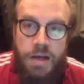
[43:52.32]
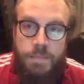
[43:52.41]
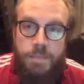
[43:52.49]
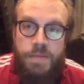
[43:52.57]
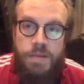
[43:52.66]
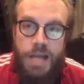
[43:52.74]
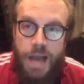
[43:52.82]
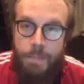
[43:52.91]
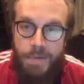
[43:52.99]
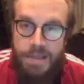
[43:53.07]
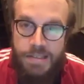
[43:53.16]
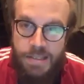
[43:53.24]

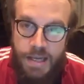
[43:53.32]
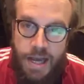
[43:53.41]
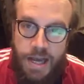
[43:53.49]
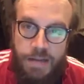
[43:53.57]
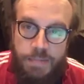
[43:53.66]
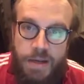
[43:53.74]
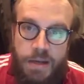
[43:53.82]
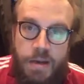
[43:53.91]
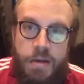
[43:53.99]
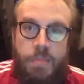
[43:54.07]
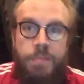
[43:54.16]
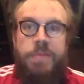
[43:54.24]
capitalist economy.
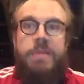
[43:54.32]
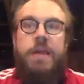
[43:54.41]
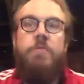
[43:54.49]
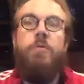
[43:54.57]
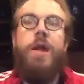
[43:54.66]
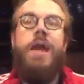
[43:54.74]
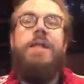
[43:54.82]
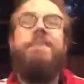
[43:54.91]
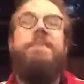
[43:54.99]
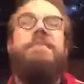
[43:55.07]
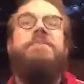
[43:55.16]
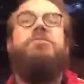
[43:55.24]
But they had
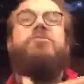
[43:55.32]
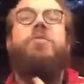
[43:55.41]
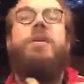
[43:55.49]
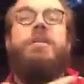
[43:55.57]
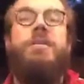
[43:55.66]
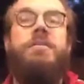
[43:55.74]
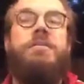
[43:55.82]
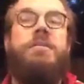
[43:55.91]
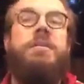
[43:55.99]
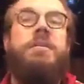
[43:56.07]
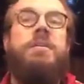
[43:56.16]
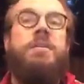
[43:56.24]
this
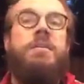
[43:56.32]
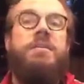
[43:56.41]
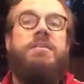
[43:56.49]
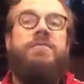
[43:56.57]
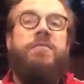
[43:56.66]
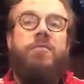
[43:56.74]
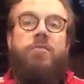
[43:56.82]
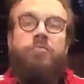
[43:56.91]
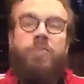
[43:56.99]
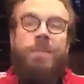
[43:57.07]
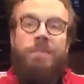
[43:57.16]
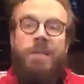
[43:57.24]
feudal
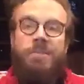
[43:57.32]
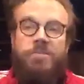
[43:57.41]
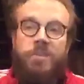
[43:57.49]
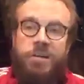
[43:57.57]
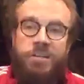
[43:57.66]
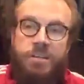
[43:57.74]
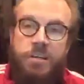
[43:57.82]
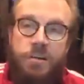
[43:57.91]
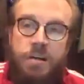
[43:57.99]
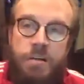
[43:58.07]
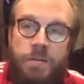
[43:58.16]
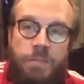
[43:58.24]
remnant structure
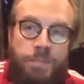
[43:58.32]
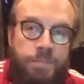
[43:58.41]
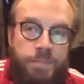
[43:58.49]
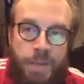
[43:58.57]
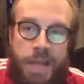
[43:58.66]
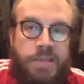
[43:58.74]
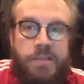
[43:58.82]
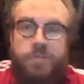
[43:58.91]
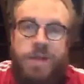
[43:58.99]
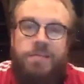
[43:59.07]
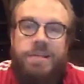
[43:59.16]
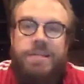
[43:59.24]
based
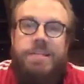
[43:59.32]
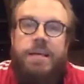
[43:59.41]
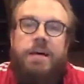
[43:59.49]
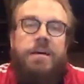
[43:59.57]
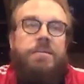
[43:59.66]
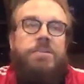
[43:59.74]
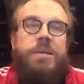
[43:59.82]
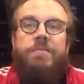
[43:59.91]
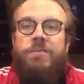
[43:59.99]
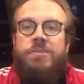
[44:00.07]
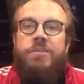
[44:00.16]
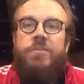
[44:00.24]
around these
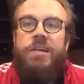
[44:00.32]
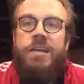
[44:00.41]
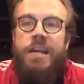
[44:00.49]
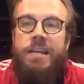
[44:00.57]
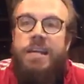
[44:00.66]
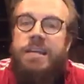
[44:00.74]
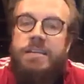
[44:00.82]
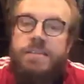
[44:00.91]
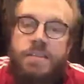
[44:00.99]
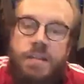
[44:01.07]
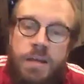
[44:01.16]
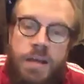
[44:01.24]
Jeffersonian ideas.
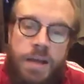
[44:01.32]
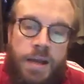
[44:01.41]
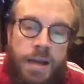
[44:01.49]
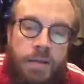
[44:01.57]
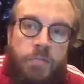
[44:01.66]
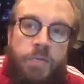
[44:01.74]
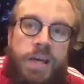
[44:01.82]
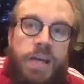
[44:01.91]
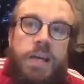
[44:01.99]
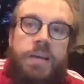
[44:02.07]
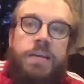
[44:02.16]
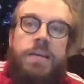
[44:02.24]
And we
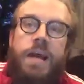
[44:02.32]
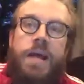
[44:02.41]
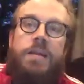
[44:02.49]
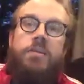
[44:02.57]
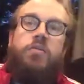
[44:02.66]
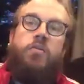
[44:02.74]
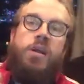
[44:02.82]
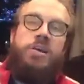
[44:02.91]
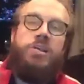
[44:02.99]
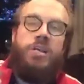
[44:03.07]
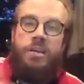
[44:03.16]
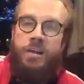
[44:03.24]
did not
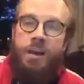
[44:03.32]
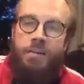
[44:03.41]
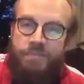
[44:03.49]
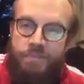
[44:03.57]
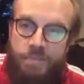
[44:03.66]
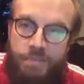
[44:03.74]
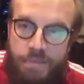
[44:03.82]
crush enough that